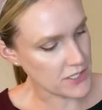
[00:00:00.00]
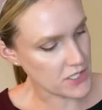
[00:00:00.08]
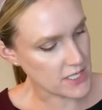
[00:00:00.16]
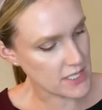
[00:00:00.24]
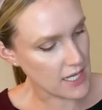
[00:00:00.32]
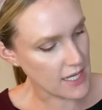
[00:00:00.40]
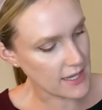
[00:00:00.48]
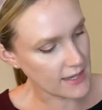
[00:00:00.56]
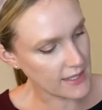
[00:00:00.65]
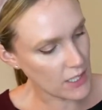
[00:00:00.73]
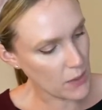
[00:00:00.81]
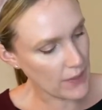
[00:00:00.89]
just a
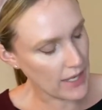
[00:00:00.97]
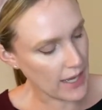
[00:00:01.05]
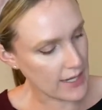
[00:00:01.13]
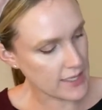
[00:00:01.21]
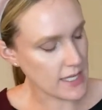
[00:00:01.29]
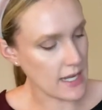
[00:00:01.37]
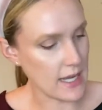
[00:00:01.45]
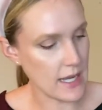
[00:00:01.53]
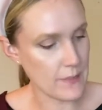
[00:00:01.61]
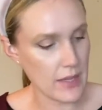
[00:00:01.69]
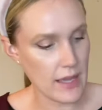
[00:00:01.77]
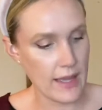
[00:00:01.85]
little bit at a
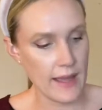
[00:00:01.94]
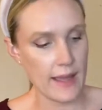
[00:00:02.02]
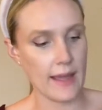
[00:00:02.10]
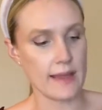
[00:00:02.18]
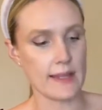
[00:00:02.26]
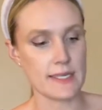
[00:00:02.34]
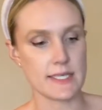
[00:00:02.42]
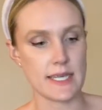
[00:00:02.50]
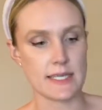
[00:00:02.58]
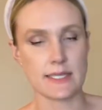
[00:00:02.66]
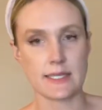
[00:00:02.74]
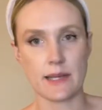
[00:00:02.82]
time and then
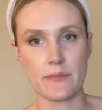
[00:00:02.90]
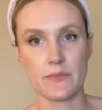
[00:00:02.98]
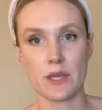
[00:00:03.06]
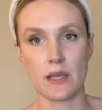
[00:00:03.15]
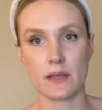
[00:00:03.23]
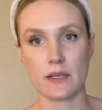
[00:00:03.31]
test them.